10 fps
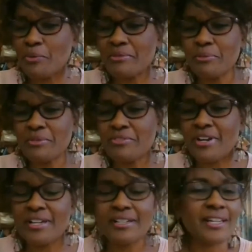We've
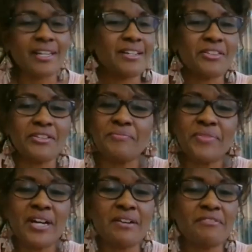got like another
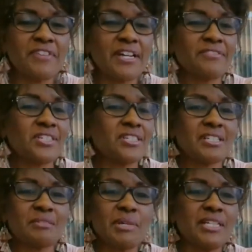5 to
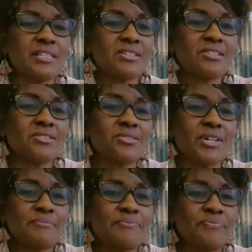6 minutes
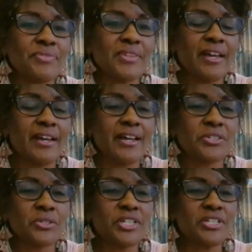to
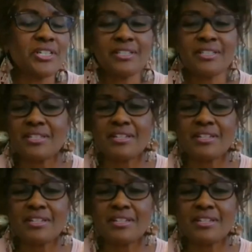ask questions